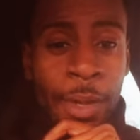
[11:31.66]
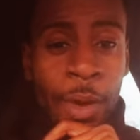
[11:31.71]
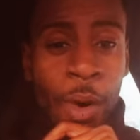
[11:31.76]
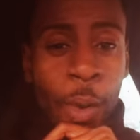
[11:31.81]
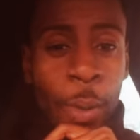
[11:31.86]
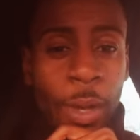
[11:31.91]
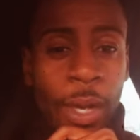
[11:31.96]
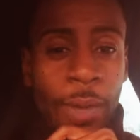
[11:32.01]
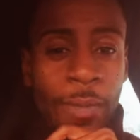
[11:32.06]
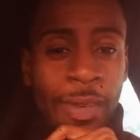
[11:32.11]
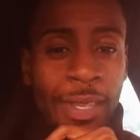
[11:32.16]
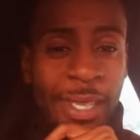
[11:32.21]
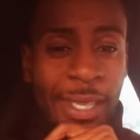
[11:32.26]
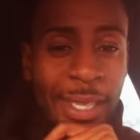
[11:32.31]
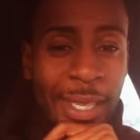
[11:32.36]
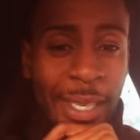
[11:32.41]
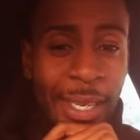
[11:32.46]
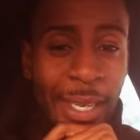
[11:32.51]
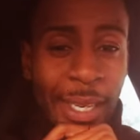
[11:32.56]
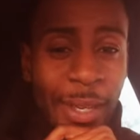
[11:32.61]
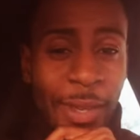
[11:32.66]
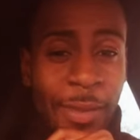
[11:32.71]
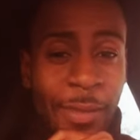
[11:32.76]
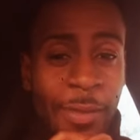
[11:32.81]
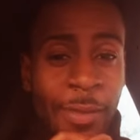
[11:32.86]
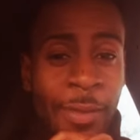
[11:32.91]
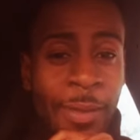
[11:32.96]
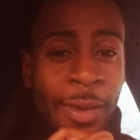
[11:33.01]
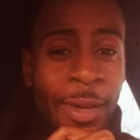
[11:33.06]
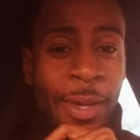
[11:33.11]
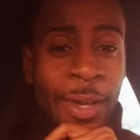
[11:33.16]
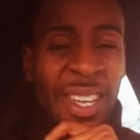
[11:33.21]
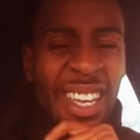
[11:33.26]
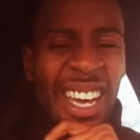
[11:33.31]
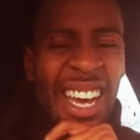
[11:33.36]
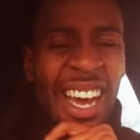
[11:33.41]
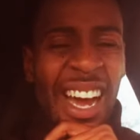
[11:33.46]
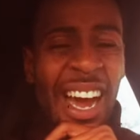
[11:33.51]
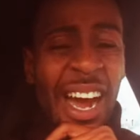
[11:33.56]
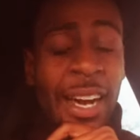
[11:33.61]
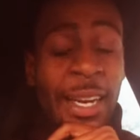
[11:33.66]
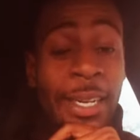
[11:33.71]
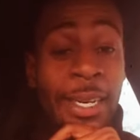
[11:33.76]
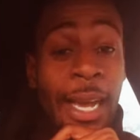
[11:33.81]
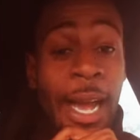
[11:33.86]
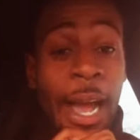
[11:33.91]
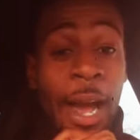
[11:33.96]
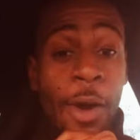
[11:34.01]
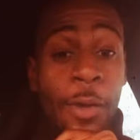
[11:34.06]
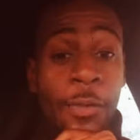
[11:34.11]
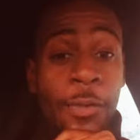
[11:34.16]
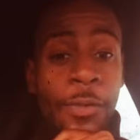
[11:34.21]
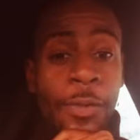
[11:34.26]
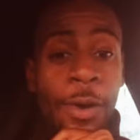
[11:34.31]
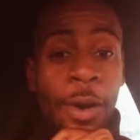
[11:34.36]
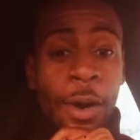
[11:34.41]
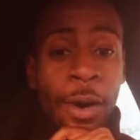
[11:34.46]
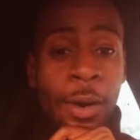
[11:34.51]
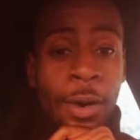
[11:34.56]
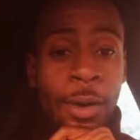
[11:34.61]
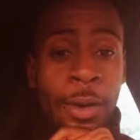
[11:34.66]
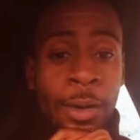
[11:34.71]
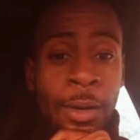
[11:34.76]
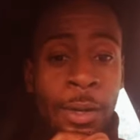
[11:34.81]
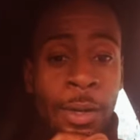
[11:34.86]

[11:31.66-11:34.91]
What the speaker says: or we can receive our downfall